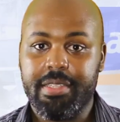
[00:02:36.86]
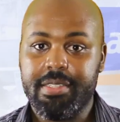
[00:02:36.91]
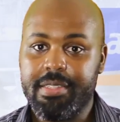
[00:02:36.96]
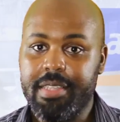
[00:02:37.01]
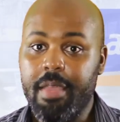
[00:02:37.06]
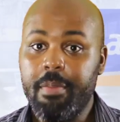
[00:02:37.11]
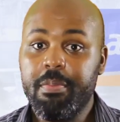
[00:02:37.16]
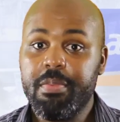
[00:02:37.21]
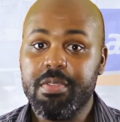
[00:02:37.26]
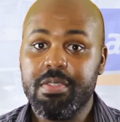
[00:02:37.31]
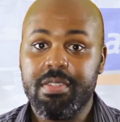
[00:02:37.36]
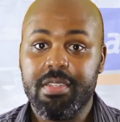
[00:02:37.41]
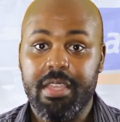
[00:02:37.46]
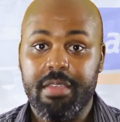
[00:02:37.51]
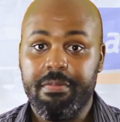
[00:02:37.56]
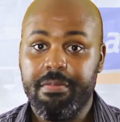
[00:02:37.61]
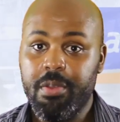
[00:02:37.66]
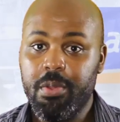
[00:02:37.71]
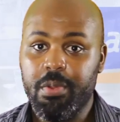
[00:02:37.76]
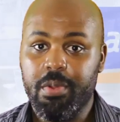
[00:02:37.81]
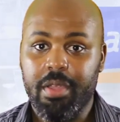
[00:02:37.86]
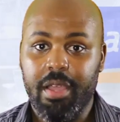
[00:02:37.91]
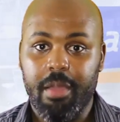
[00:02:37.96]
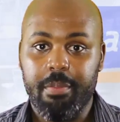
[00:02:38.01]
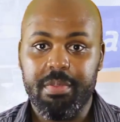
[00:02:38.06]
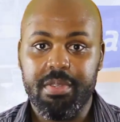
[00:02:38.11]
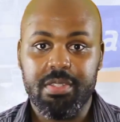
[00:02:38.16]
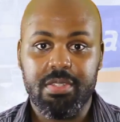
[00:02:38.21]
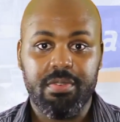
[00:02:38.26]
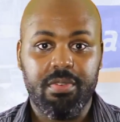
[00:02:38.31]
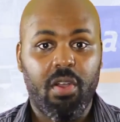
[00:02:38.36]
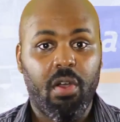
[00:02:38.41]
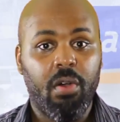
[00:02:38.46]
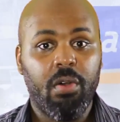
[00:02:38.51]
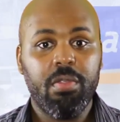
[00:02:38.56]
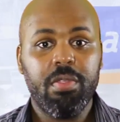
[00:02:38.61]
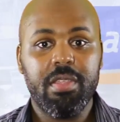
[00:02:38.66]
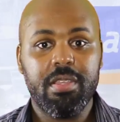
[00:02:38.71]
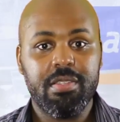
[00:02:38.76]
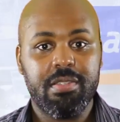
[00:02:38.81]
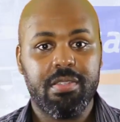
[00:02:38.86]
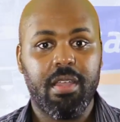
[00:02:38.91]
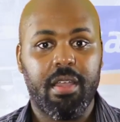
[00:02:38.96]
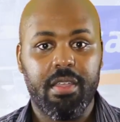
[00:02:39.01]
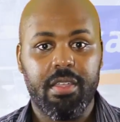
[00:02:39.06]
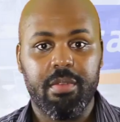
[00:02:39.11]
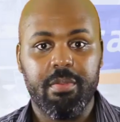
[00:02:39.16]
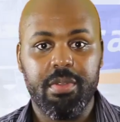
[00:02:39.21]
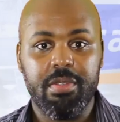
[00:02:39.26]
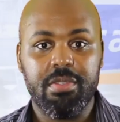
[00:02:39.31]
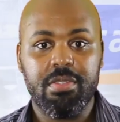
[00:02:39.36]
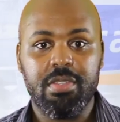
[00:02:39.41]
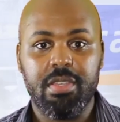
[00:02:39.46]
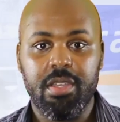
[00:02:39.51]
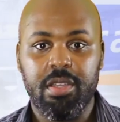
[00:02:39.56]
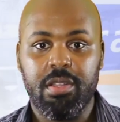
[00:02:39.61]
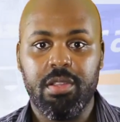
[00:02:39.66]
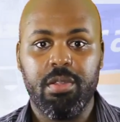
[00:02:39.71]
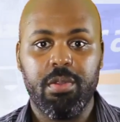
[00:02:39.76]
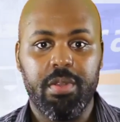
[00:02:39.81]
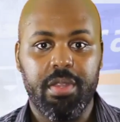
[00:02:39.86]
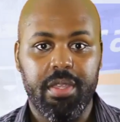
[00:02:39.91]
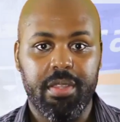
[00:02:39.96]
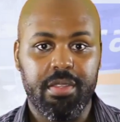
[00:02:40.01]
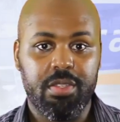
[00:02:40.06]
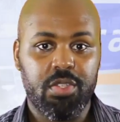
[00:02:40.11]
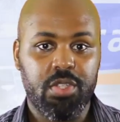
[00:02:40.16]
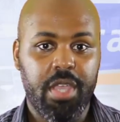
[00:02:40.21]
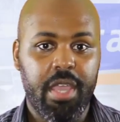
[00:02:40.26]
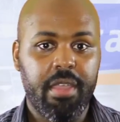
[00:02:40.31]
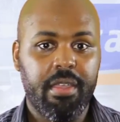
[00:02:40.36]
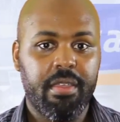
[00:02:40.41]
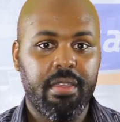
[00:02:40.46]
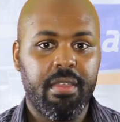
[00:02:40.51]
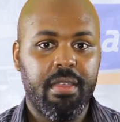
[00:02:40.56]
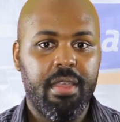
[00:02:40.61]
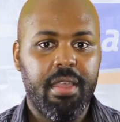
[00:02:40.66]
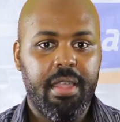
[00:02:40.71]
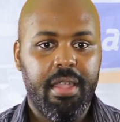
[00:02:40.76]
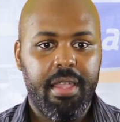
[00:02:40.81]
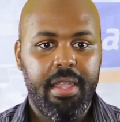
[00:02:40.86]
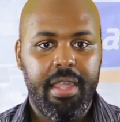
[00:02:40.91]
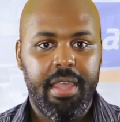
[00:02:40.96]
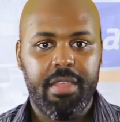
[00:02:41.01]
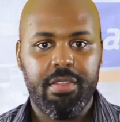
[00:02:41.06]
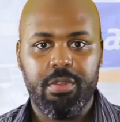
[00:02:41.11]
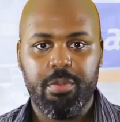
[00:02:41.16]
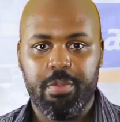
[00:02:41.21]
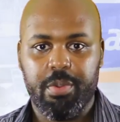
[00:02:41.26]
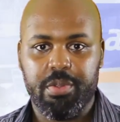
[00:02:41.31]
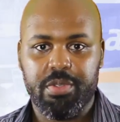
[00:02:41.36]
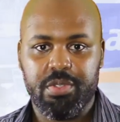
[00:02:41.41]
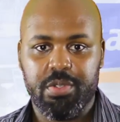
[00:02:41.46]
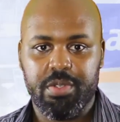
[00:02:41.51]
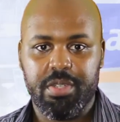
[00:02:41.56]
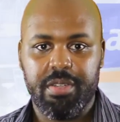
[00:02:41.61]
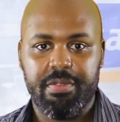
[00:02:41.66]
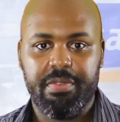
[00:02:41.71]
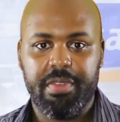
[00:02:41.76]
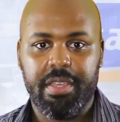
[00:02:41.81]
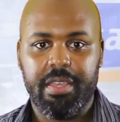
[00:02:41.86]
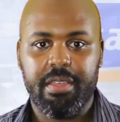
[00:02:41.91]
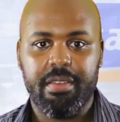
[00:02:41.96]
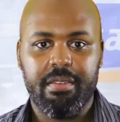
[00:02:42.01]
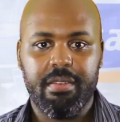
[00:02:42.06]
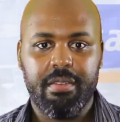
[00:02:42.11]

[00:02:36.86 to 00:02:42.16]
step is to get photocopies of all these documents, including the check and your birth certificate.